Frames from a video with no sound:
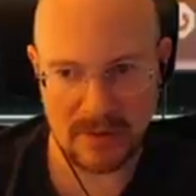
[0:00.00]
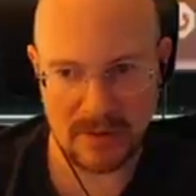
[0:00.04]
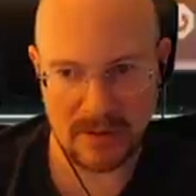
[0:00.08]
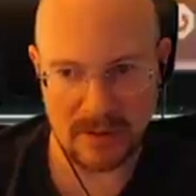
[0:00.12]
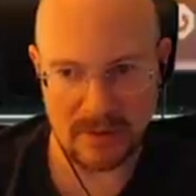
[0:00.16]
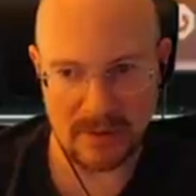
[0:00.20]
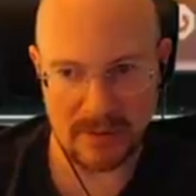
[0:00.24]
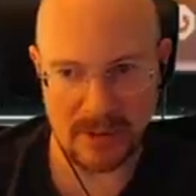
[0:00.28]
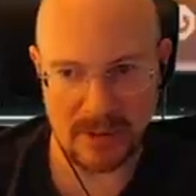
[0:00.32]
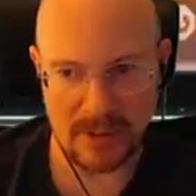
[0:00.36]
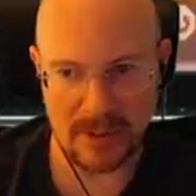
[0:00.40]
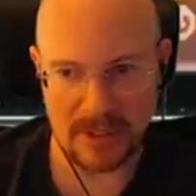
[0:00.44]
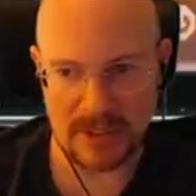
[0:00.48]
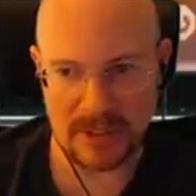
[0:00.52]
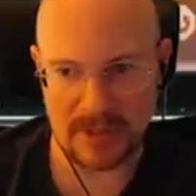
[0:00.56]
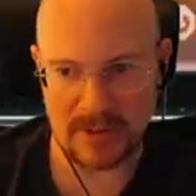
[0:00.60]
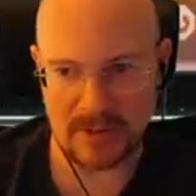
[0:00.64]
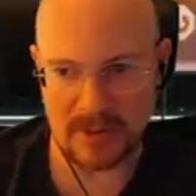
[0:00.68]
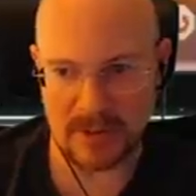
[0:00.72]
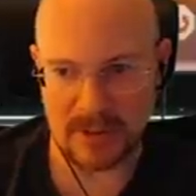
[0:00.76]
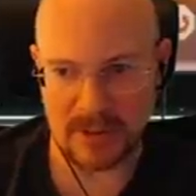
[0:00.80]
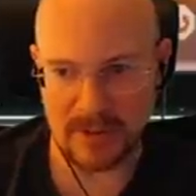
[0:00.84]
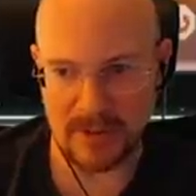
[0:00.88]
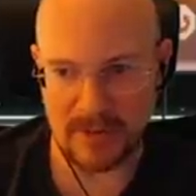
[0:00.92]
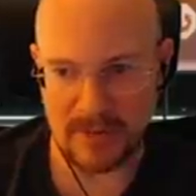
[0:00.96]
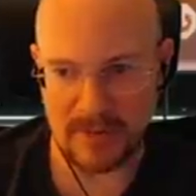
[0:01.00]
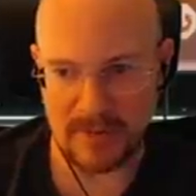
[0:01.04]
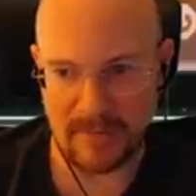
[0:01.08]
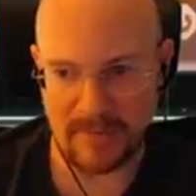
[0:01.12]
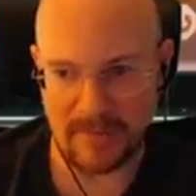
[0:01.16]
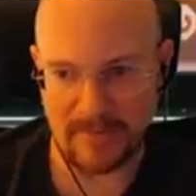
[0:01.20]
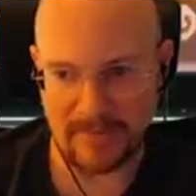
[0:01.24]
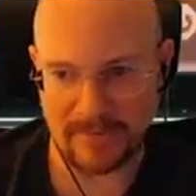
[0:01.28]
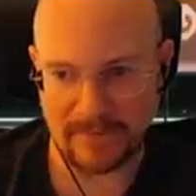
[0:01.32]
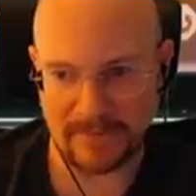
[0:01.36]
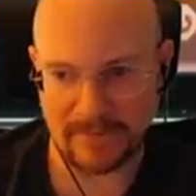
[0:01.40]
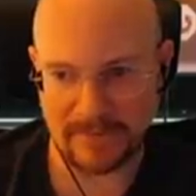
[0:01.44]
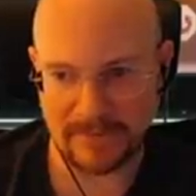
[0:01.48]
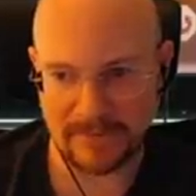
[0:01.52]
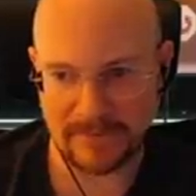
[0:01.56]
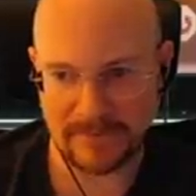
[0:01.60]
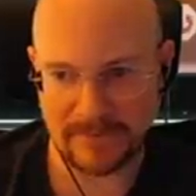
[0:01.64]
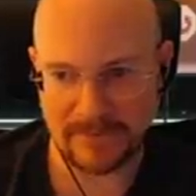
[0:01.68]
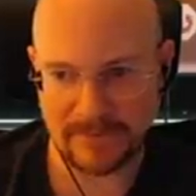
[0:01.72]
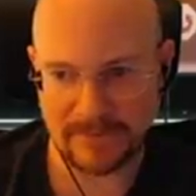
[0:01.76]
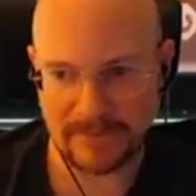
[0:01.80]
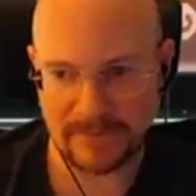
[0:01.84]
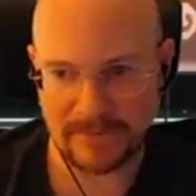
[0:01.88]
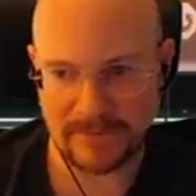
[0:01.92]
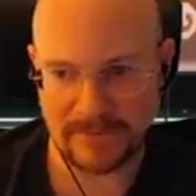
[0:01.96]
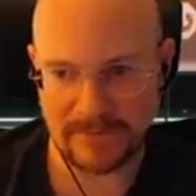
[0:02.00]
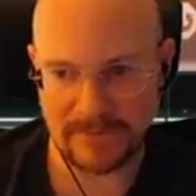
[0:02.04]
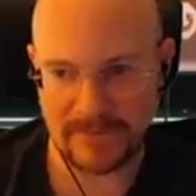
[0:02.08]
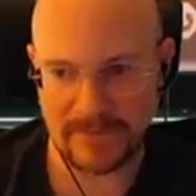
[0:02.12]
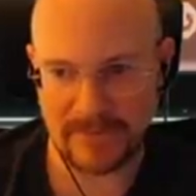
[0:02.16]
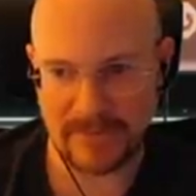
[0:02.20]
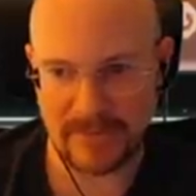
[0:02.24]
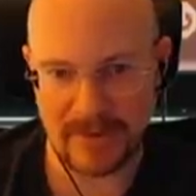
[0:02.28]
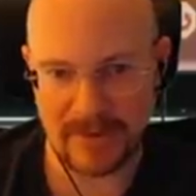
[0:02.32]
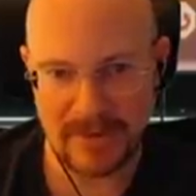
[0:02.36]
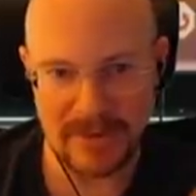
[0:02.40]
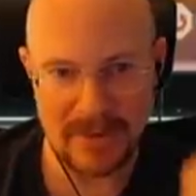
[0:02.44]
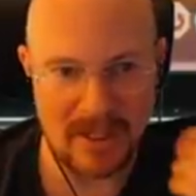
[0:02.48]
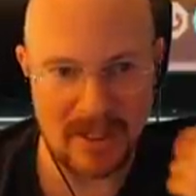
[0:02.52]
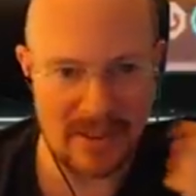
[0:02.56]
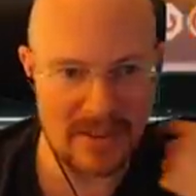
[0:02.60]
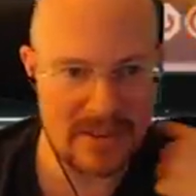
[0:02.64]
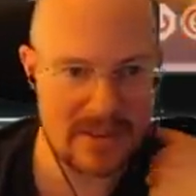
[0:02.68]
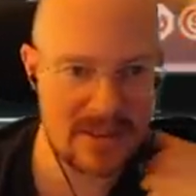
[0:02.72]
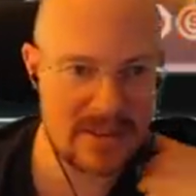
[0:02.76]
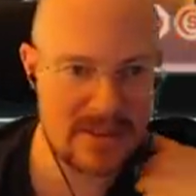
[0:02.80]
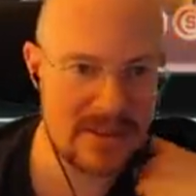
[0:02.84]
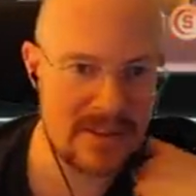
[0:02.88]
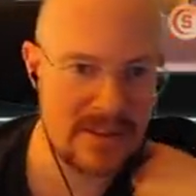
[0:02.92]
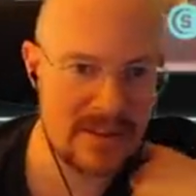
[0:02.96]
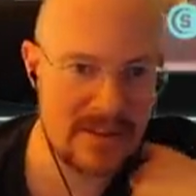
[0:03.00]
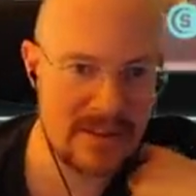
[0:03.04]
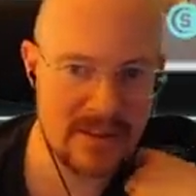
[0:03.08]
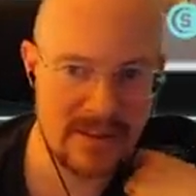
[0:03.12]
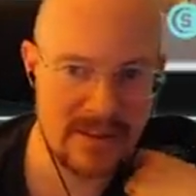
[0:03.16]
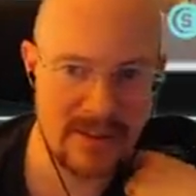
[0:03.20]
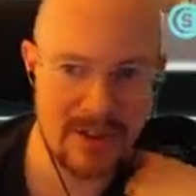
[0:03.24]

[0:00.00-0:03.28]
There we go. That's crew kill. Nice.